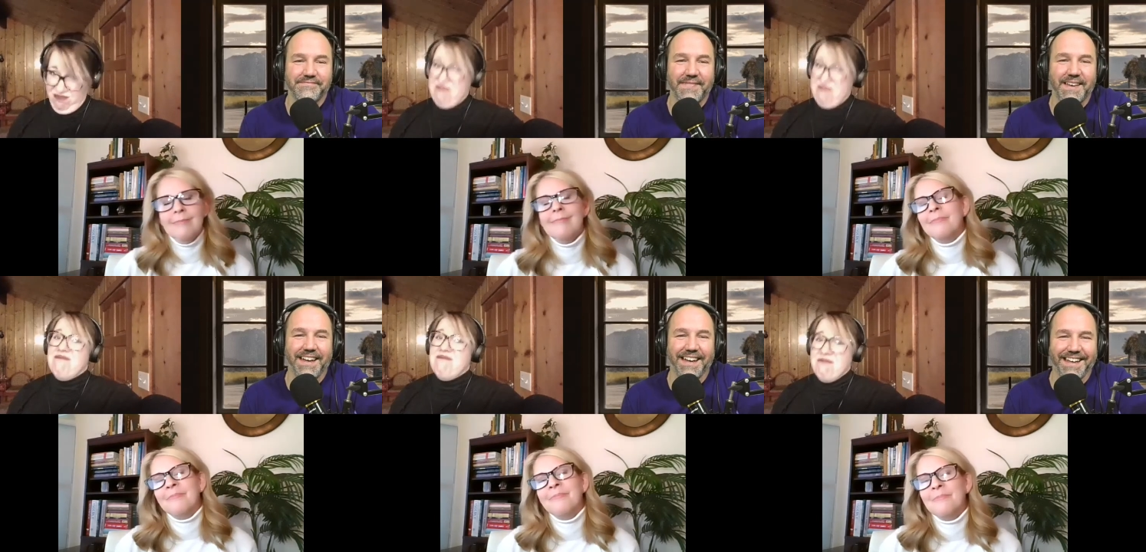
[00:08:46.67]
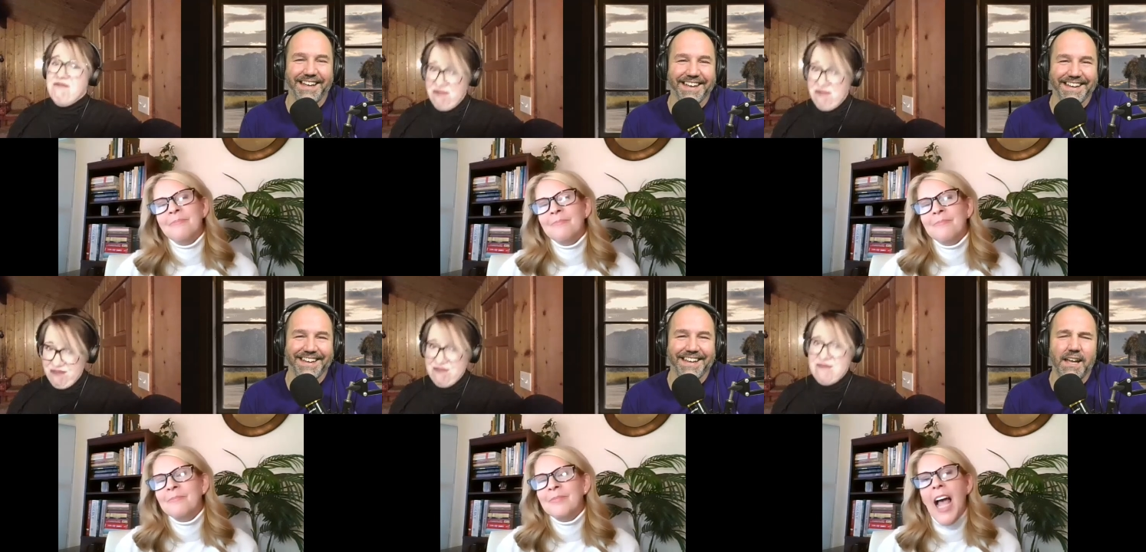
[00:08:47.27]
Speaker 1: Mm-hmm.
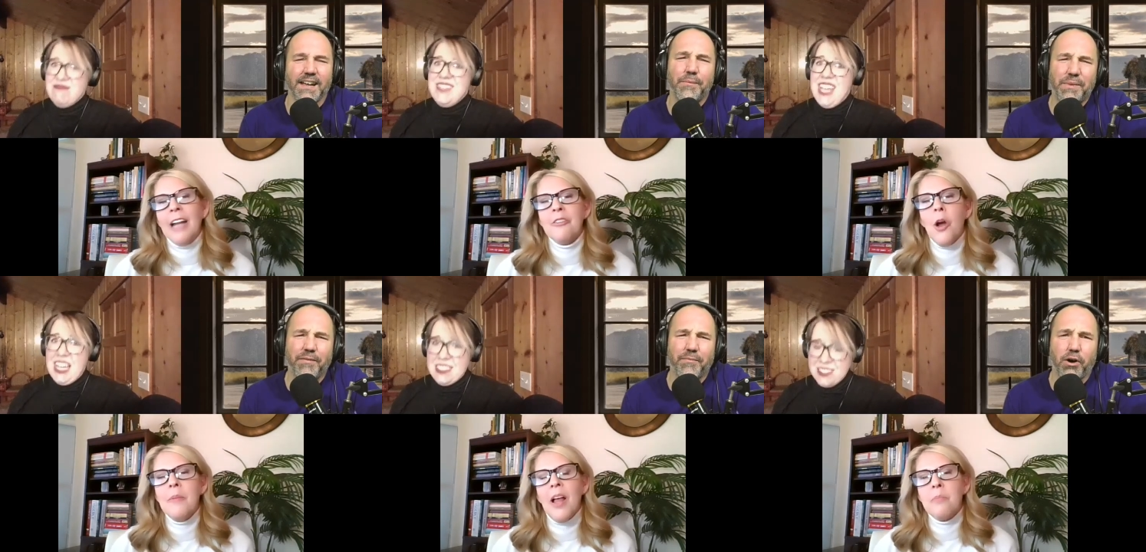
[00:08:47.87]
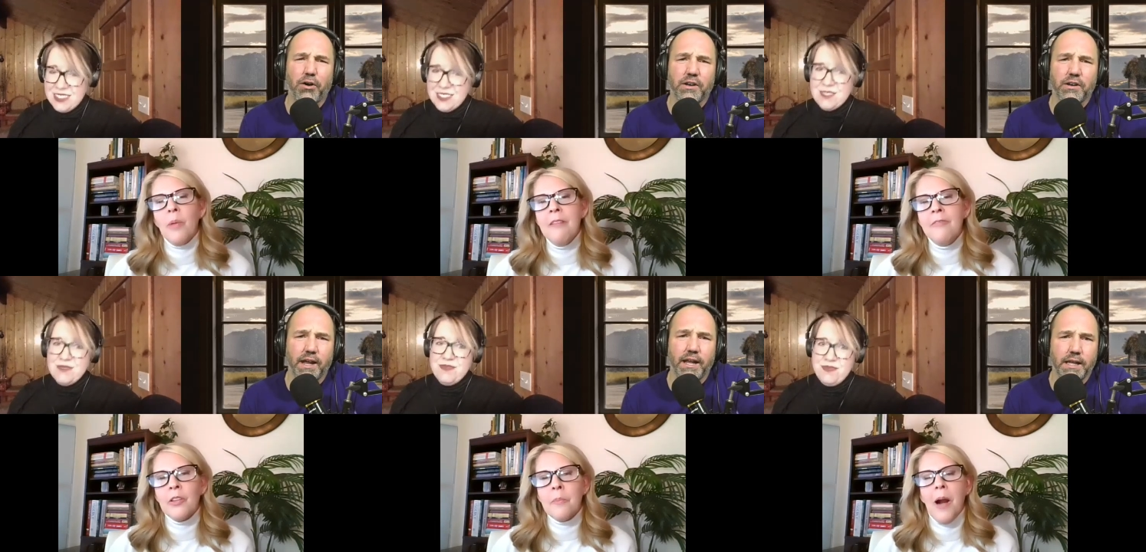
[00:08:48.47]
I don't know.
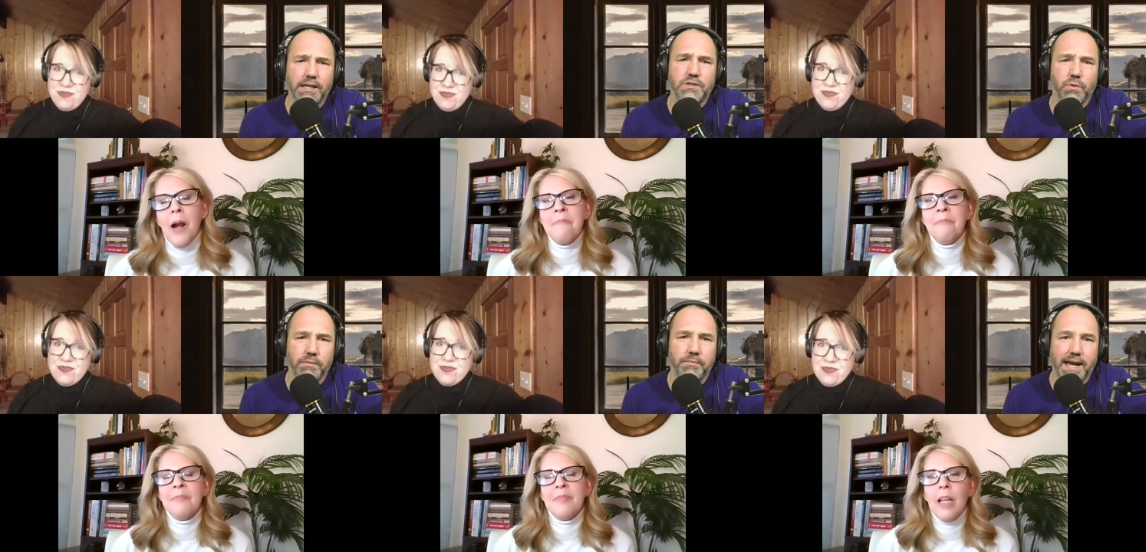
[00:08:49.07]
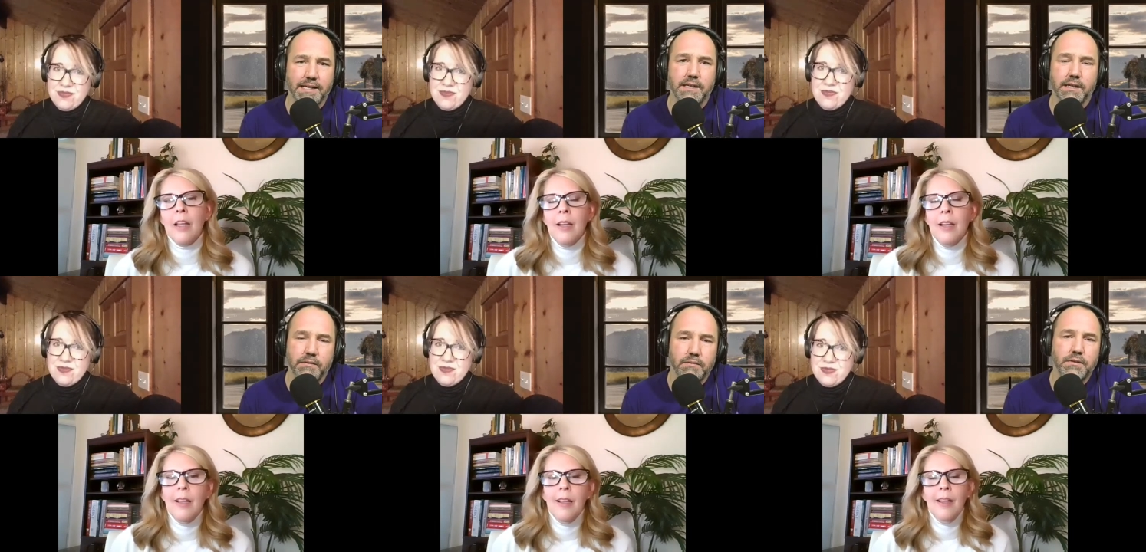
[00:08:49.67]
Broken at least one
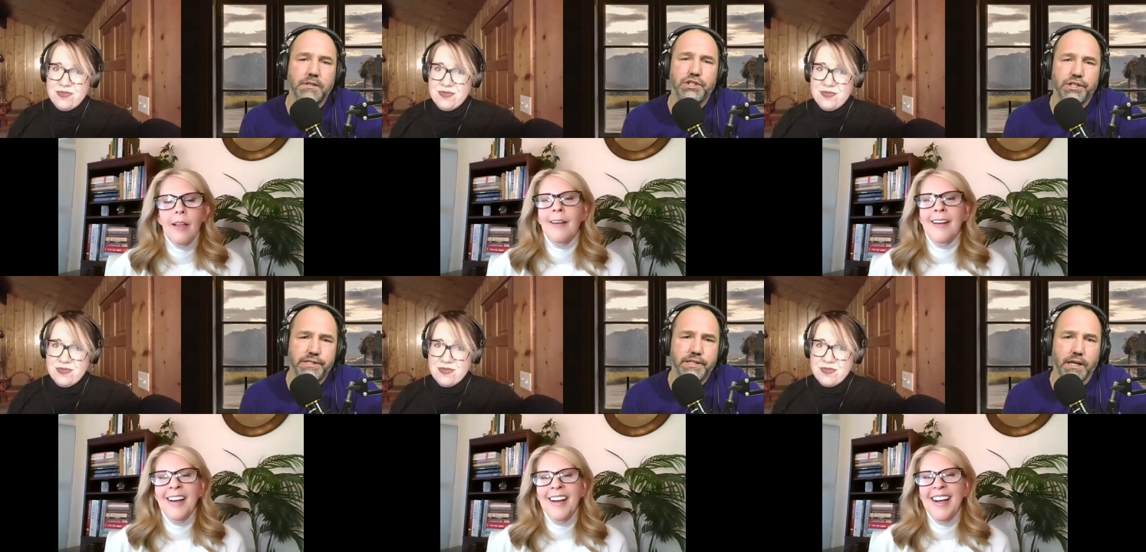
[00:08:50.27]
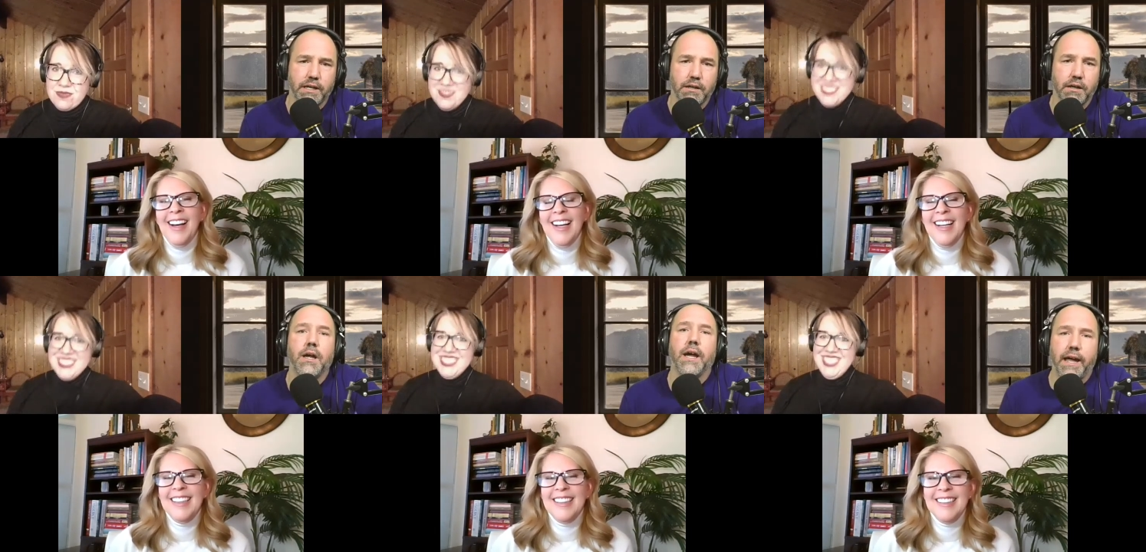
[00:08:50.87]
basket. Just saying.
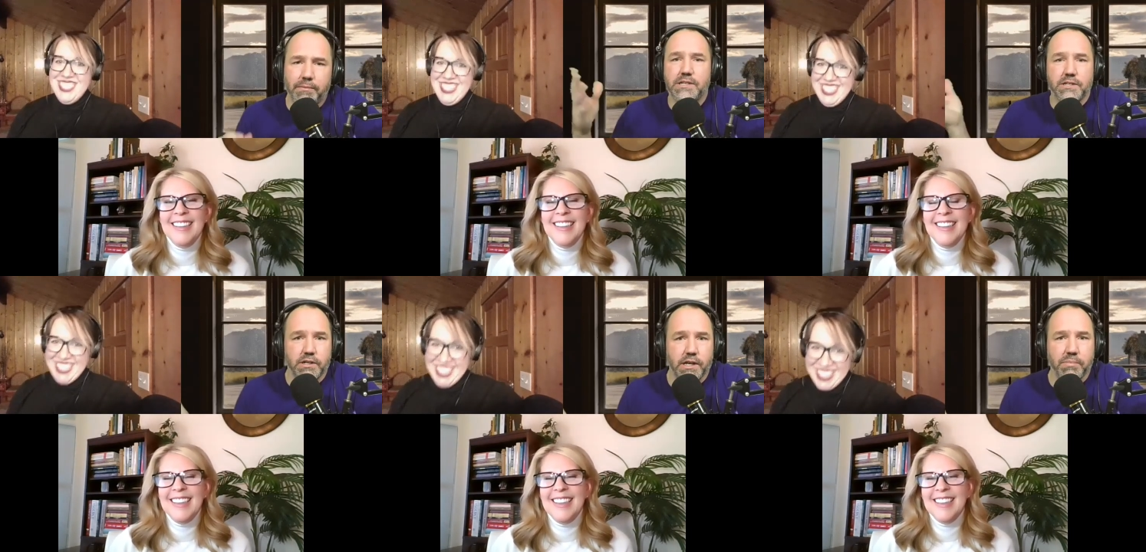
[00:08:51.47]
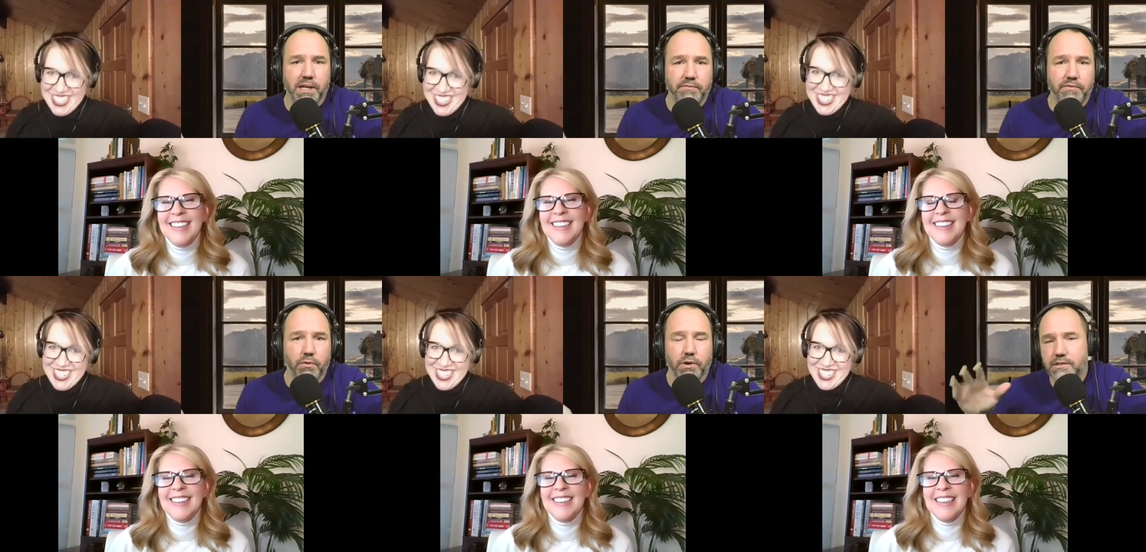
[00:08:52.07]
And my sister got blamed
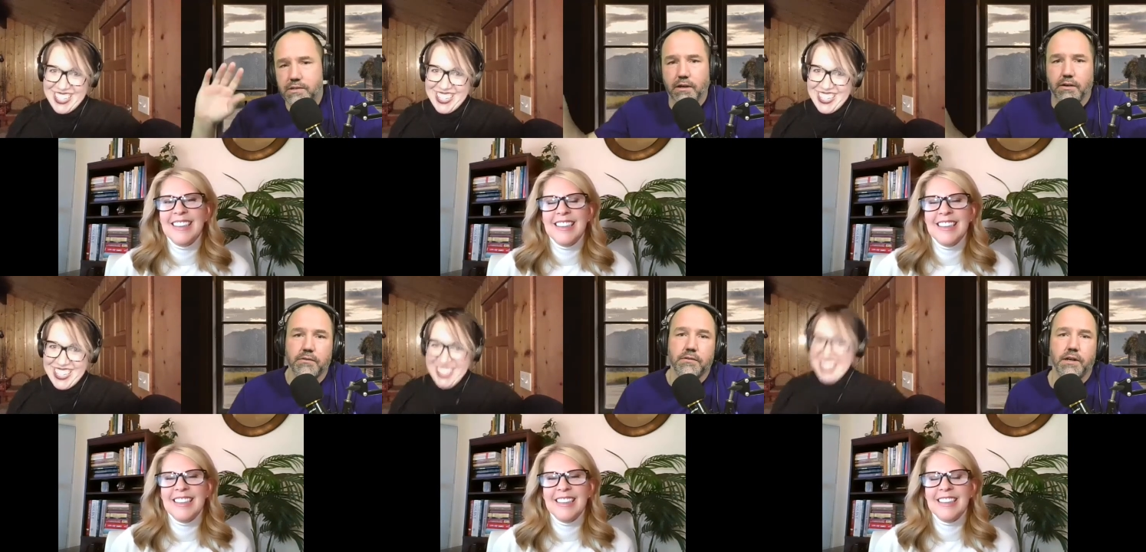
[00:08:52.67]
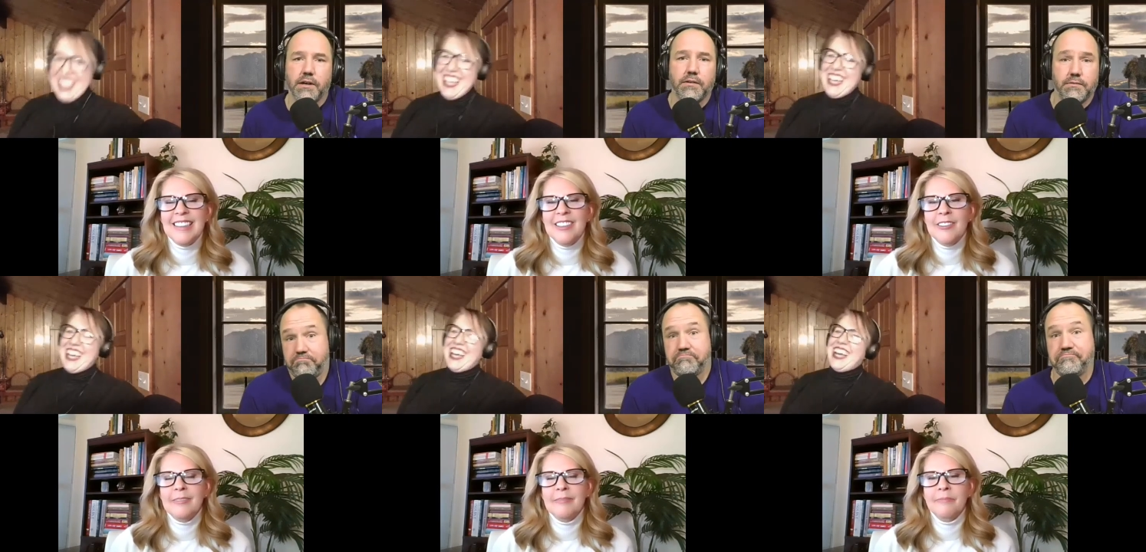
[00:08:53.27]
for it. So,
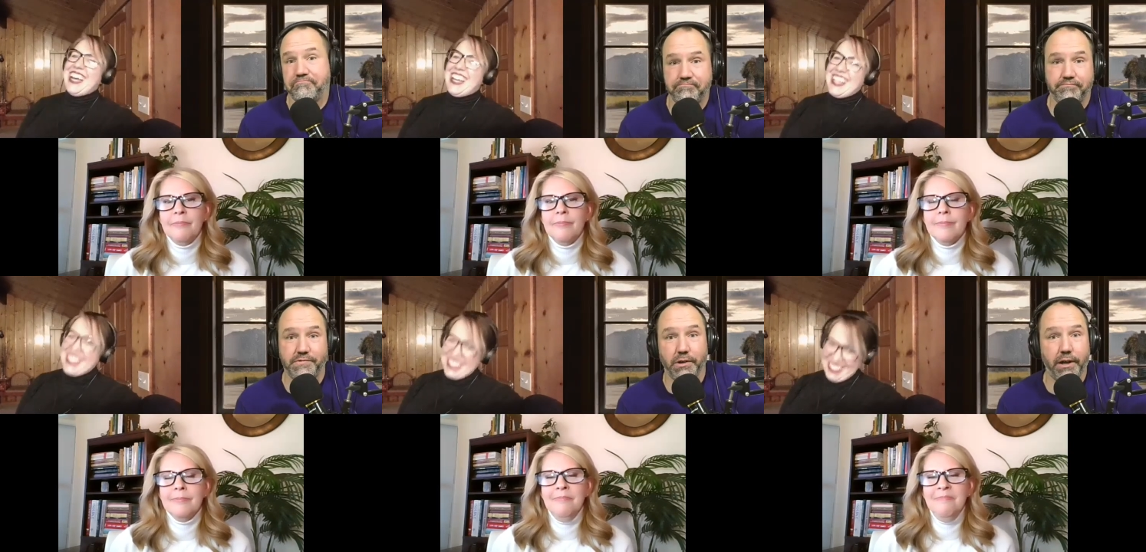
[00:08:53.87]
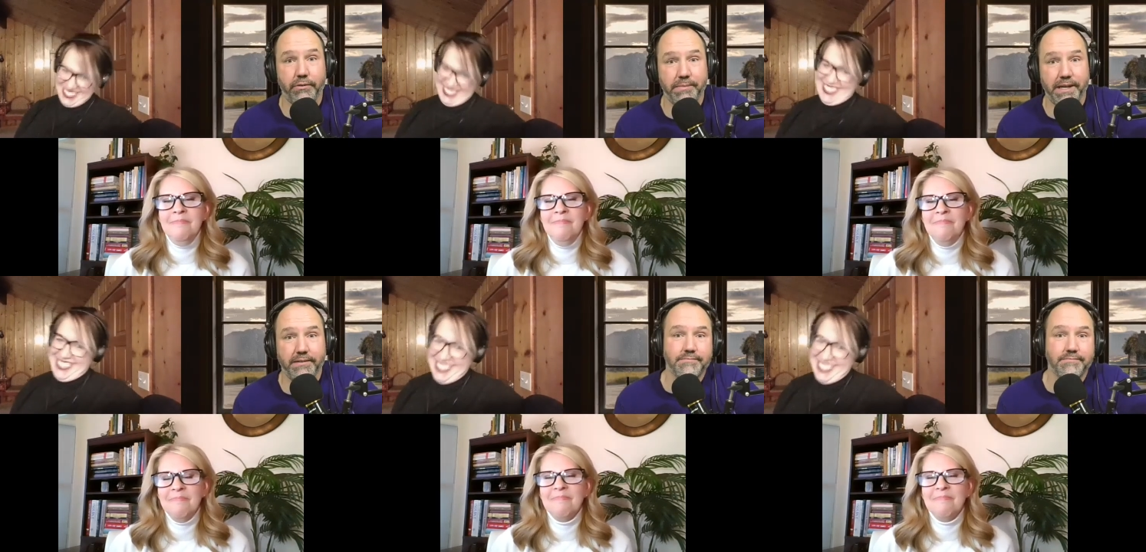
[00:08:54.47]
it's okay with me.